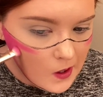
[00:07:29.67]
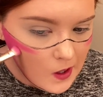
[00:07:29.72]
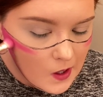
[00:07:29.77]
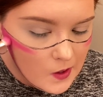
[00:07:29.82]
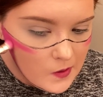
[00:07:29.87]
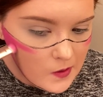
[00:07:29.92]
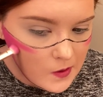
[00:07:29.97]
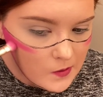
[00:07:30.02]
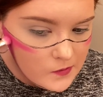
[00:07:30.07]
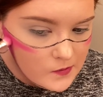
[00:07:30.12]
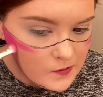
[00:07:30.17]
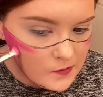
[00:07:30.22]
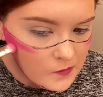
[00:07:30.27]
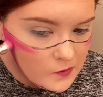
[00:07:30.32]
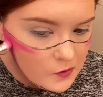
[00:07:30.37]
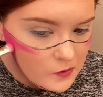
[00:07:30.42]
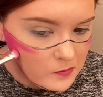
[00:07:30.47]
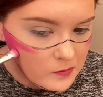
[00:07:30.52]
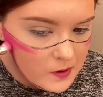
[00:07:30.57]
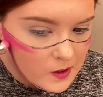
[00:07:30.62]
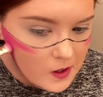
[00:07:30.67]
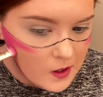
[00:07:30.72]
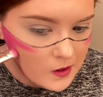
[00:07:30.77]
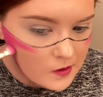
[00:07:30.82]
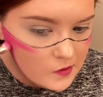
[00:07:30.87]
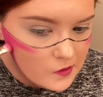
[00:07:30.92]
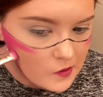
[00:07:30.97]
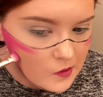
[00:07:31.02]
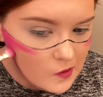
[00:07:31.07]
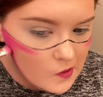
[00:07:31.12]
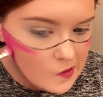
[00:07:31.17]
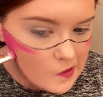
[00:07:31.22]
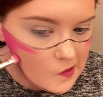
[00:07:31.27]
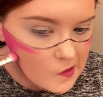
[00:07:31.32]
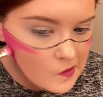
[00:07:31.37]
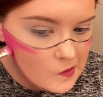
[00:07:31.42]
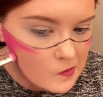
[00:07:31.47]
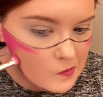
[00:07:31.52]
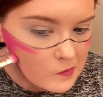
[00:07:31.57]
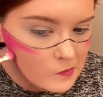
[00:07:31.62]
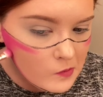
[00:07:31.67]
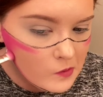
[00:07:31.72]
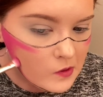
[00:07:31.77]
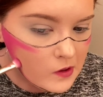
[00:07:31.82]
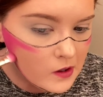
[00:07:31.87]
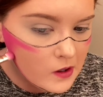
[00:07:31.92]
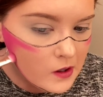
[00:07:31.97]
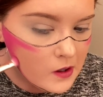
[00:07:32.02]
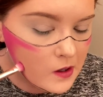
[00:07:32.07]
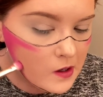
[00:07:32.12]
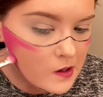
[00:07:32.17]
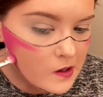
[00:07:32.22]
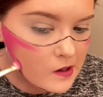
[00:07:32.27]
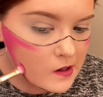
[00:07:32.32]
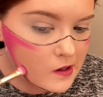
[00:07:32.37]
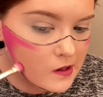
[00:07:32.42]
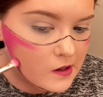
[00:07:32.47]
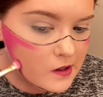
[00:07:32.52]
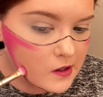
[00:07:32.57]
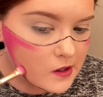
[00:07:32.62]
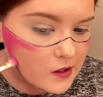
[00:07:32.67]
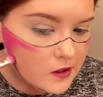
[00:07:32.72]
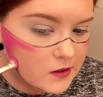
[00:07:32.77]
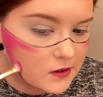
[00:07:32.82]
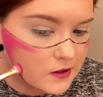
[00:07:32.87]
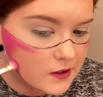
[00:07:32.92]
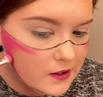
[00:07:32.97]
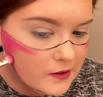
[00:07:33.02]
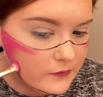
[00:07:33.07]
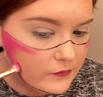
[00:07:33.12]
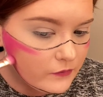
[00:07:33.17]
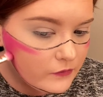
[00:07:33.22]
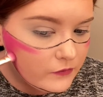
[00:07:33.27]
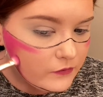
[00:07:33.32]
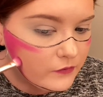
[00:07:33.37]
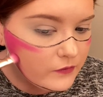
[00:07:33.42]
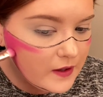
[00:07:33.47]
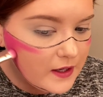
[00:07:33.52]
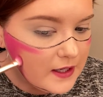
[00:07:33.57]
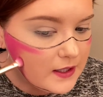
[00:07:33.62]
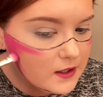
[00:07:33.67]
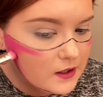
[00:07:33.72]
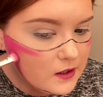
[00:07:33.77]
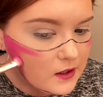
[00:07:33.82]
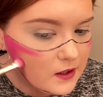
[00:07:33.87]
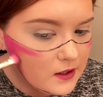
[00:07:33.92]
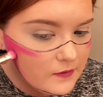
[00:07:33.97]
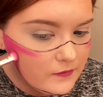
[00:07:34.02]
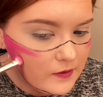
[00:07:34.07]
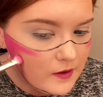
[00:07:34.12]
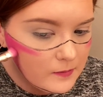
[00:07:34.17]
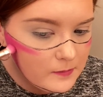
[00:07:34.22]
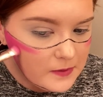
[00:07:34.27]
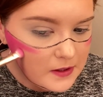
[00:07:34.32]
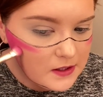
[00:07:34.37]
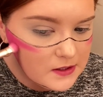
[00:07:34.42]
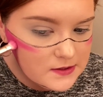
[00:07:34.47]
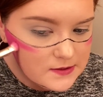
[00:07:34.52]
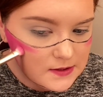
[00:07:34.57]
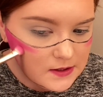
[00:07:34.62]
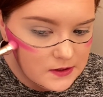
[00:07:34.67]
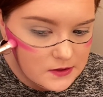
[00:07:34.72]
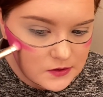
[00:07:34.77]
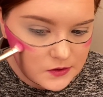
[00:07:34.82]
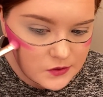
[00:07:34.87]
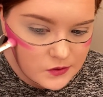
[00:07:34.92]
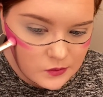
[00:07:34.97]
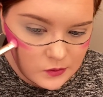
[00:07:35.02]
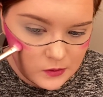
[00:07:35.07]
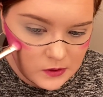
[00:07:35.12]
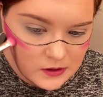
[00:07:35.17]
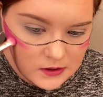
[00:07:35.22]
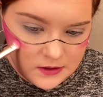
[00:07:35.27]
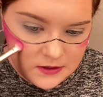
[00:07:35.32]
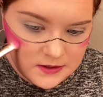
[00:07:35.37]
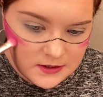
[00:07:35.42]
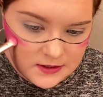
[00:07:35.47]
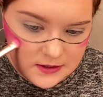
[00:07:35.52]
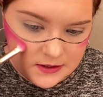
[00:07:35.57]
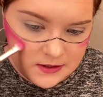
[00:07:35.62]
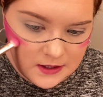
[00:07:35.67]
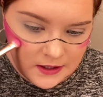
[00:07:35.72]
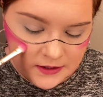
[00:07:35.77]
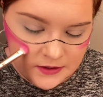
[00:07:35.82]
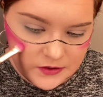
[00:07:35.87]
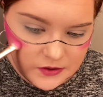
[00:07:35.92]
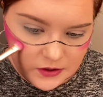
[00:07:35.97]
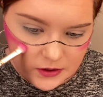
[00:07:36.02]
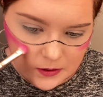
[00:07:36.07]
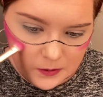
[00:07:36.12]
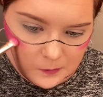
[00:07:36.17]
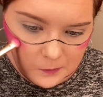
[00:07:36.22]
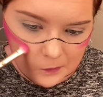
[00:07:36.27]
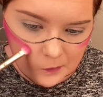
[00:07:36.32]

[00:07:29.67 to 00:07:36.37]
and then it's a little bit more like faded, if that makes sense, towards the center.